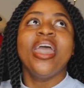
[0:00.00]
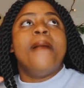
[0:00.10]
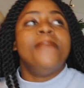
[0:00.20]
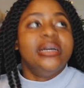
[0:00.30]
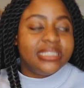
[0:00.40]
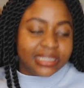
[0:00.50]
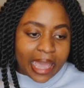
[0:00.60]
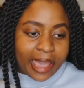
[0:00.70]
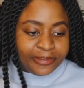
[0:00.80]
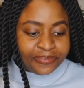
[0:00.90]
I must
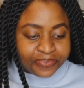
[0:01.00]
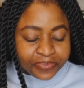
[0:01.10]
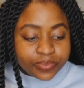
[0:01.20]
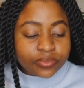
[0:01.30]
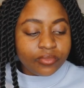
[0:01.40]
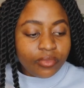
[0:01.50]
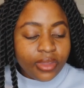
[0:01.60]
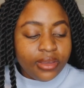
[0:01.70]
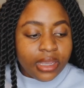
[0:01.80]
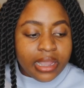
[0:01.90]
say
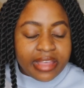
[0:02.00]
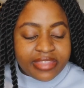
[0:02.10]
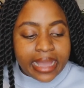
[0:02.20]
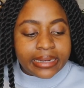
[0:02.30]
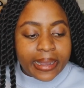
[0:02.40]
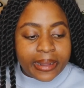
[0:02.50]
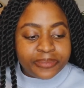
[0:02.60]
that